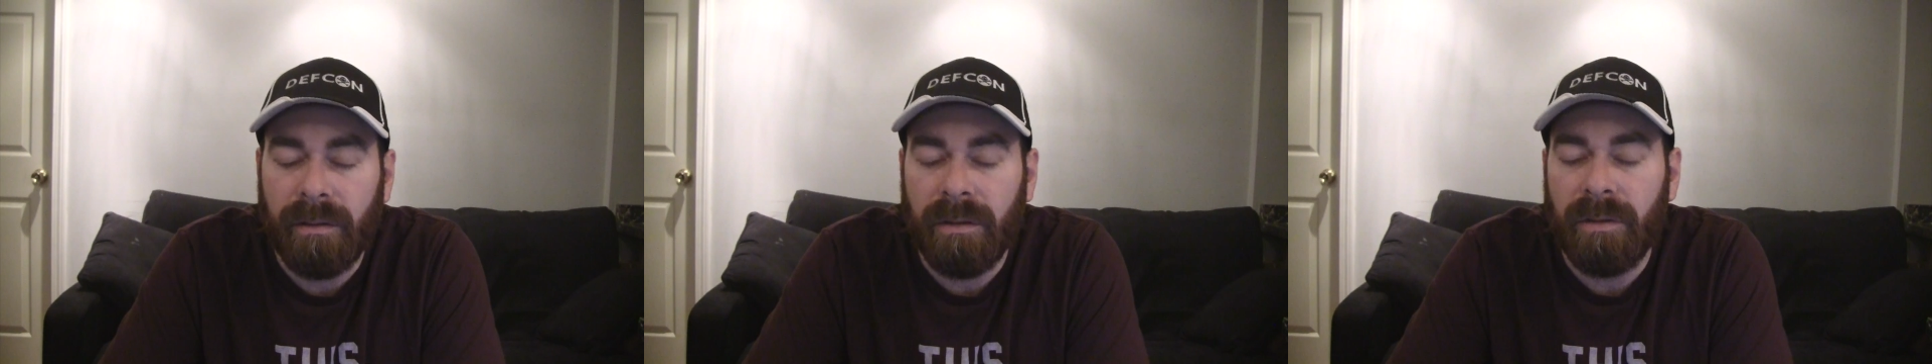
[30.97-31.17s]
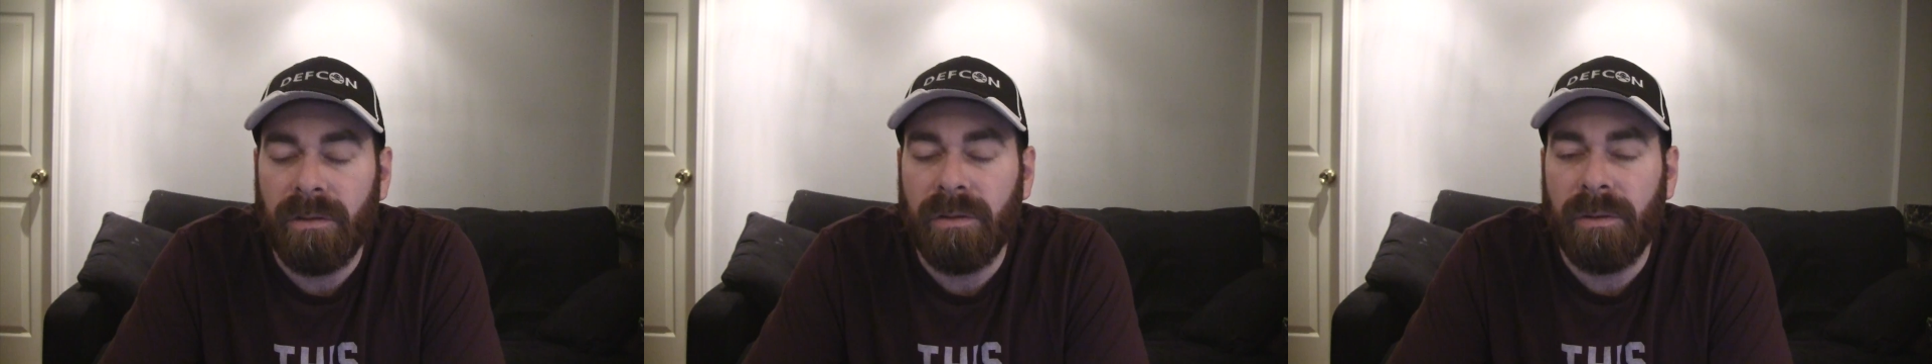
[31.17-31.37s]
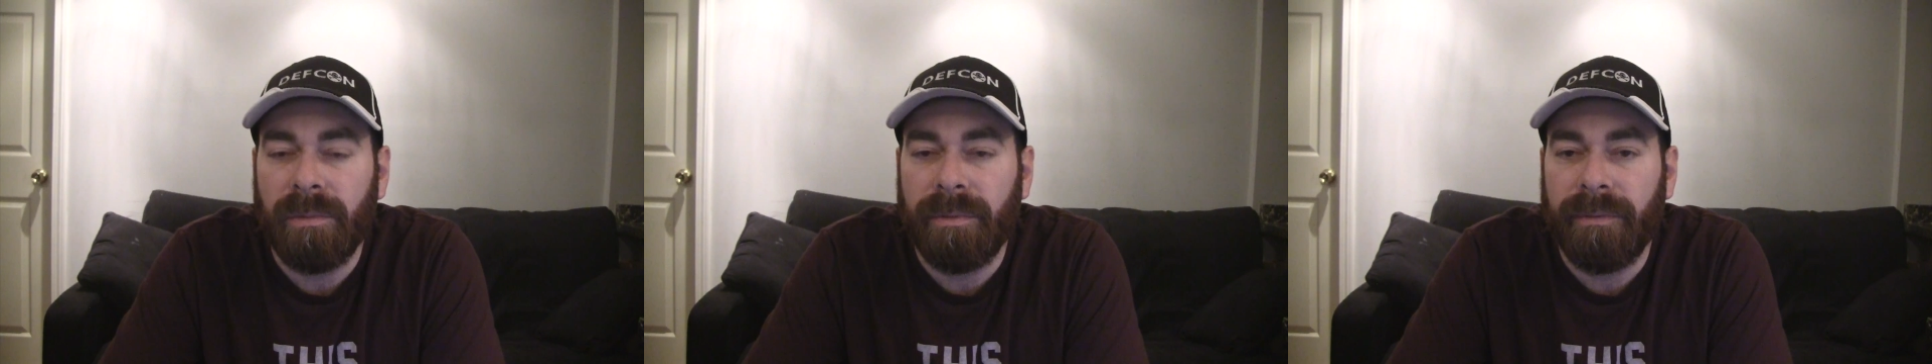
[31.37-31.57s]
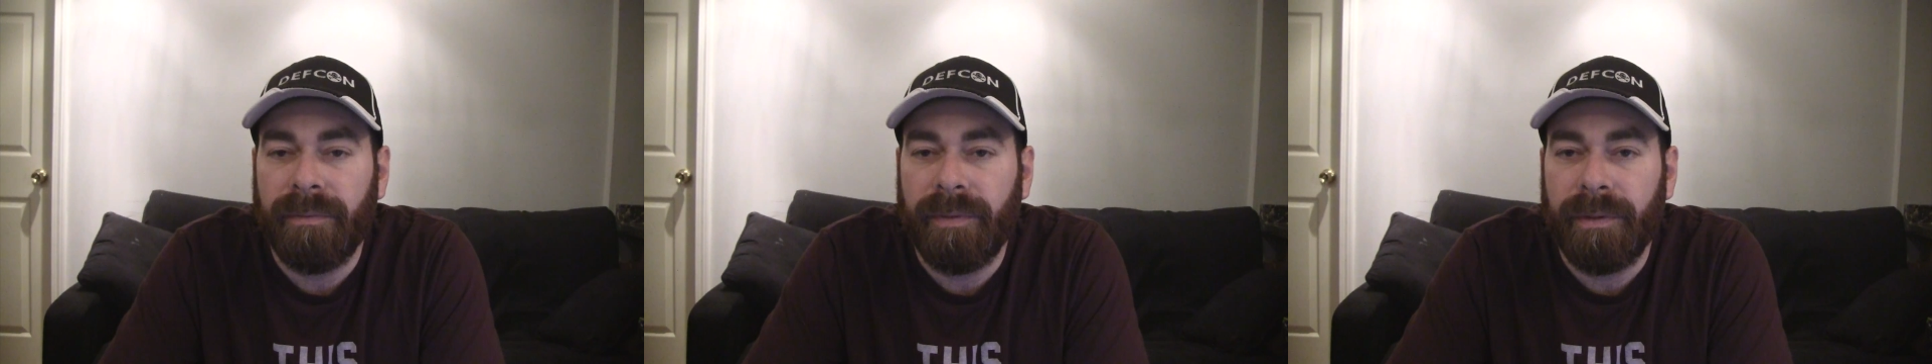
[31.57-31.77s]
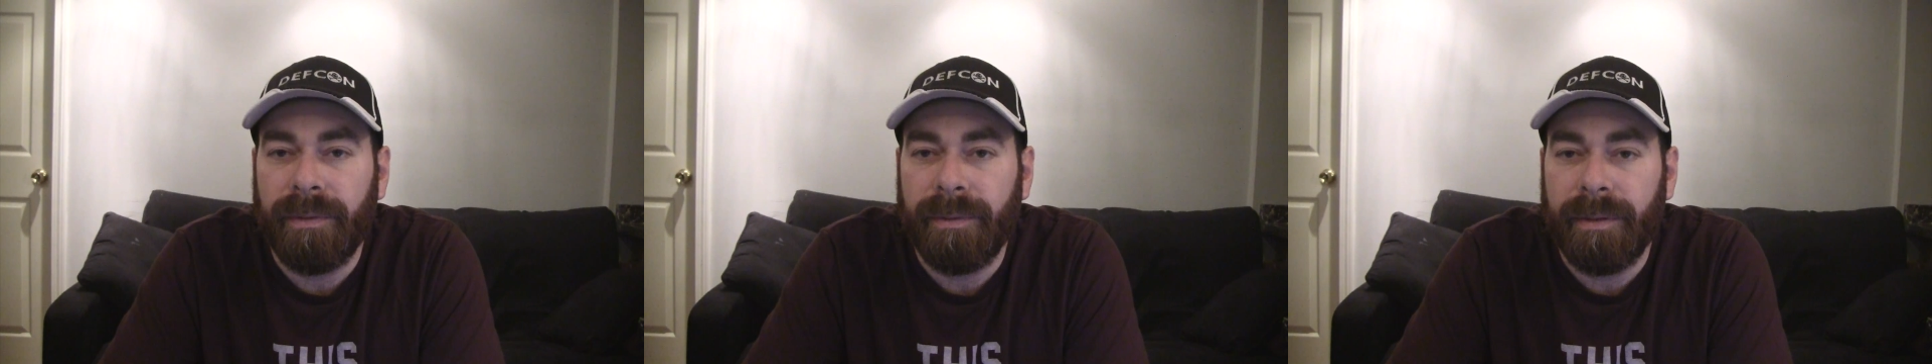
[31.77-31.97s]
YouTube
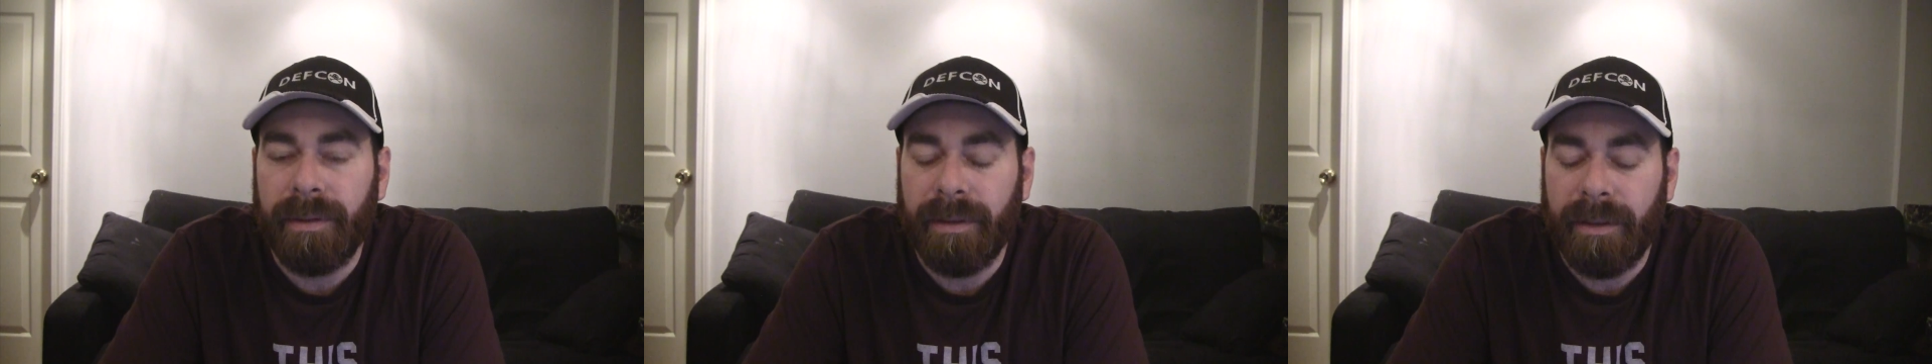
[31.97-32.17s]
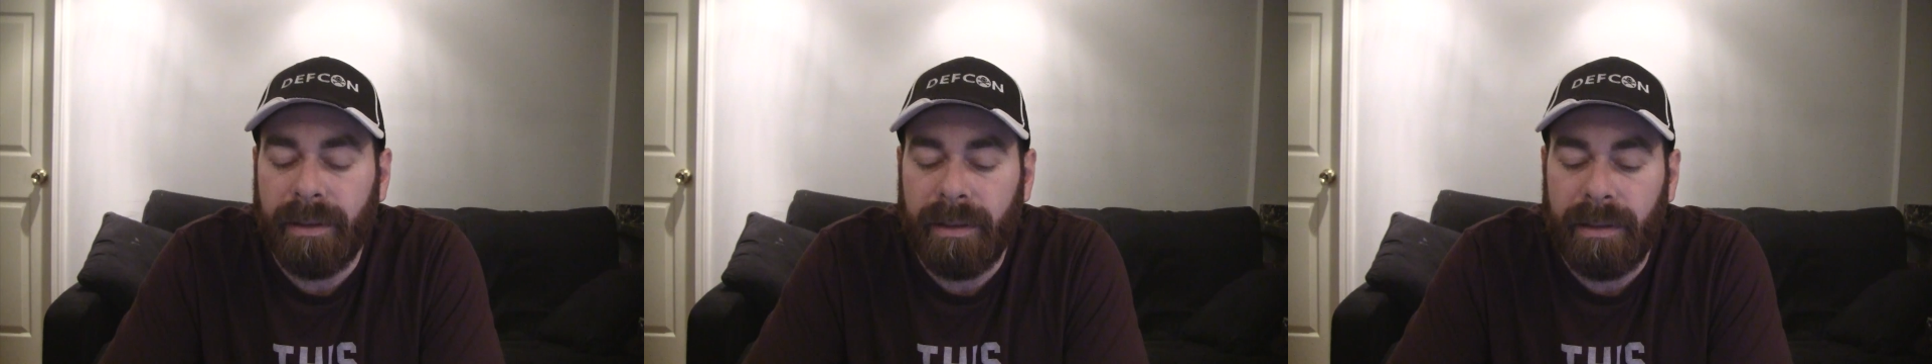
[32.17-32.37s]
reviewer,